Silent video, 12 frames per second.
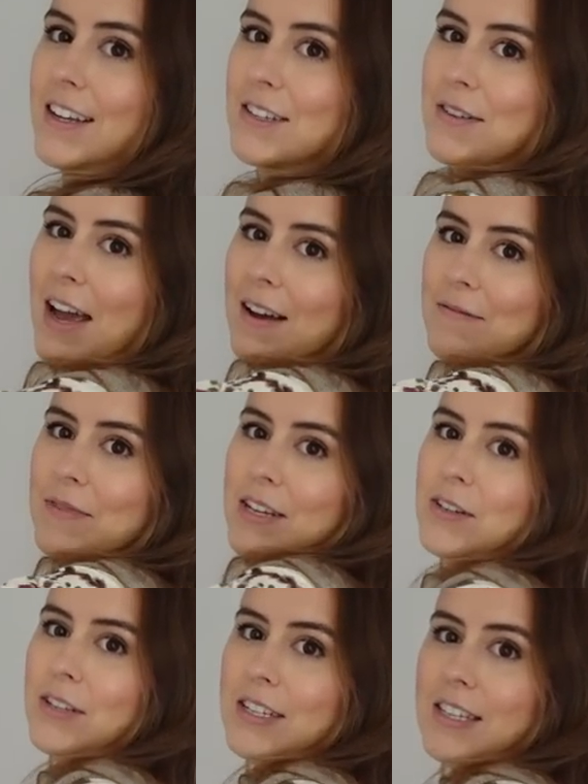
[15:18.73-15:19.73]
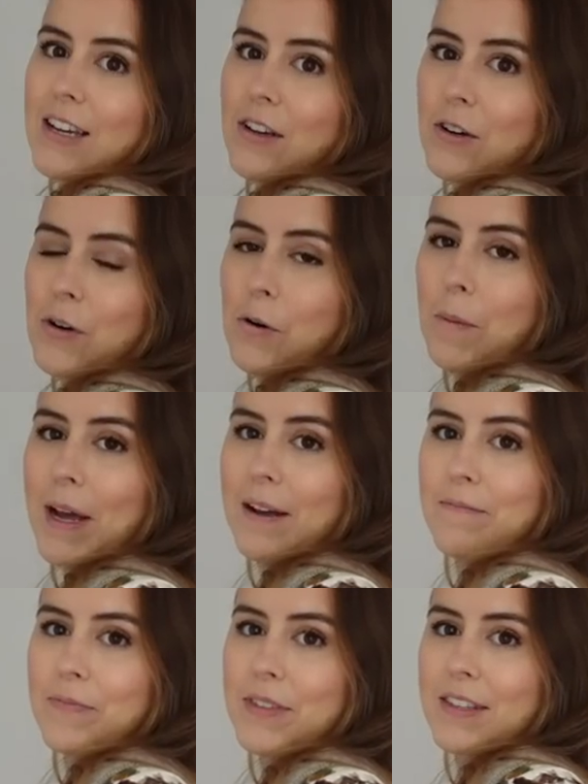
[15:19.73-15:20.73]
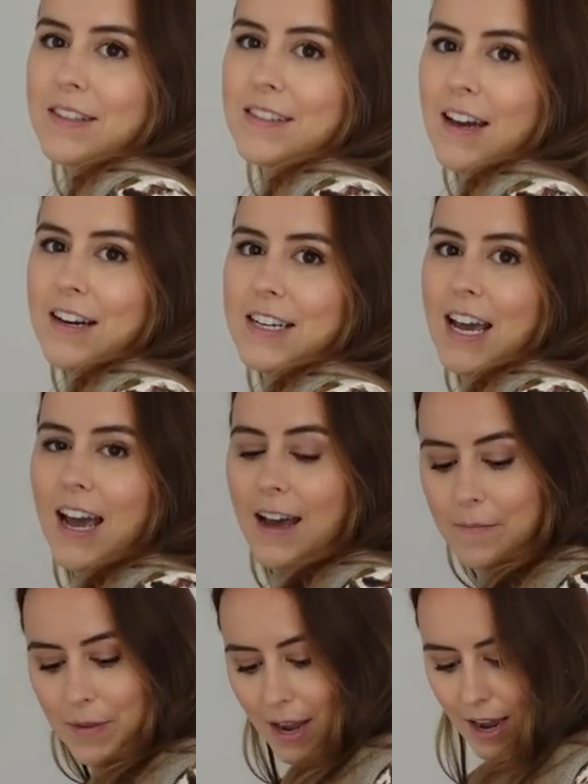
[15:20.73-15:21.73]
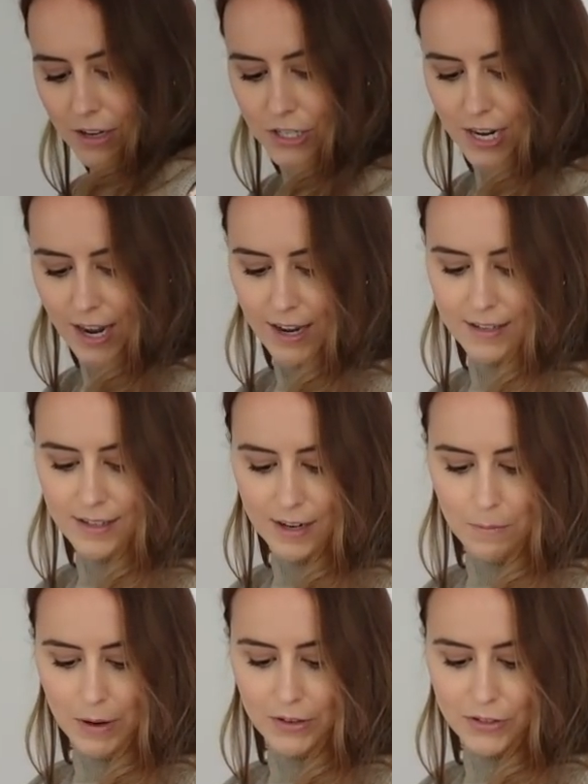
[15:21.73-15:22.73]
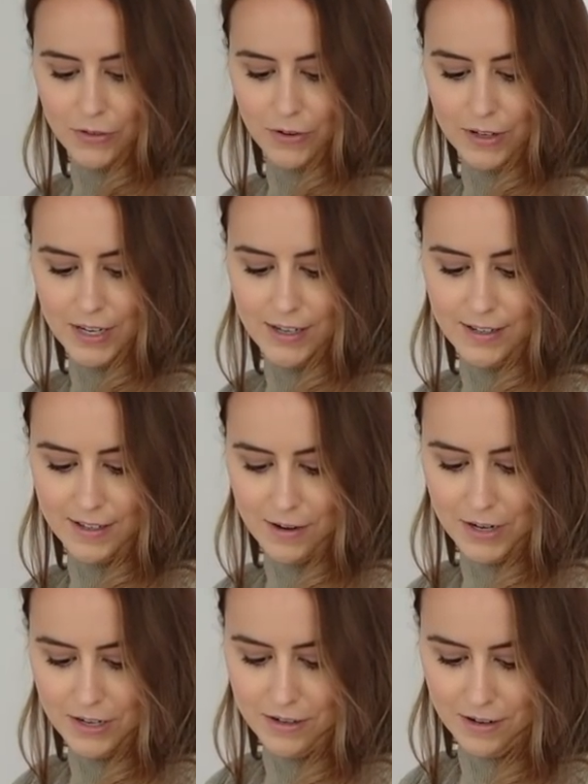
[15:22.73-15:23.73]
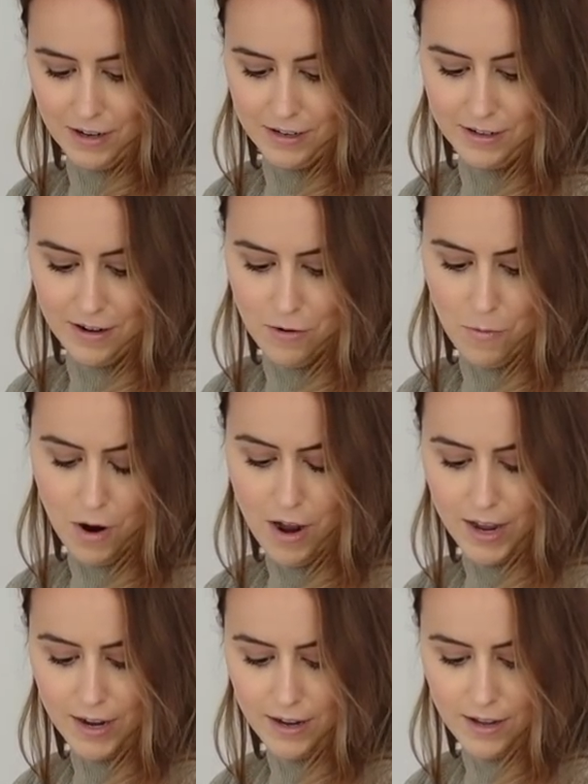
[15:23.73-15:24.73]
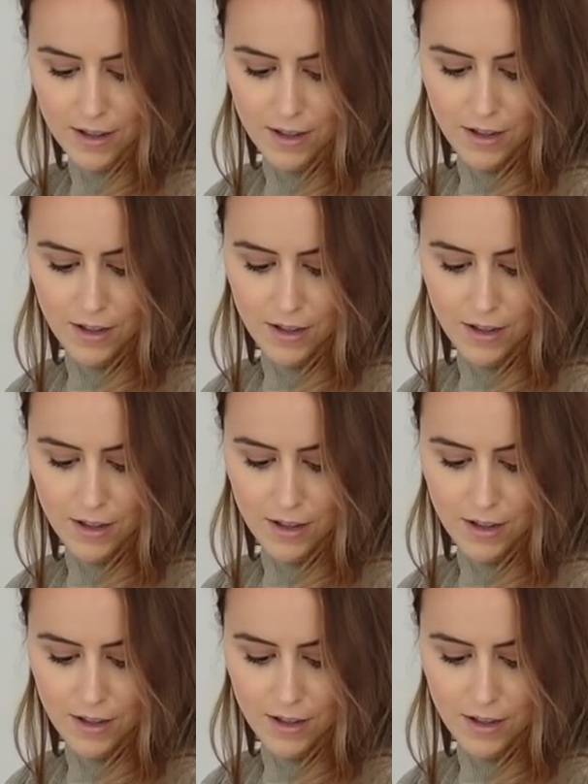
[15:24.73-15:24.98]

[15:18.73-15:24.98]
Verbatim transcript: So yeah, it's got this like cool bit to the side here that actually has like a button on it, so I don't, I don't know why.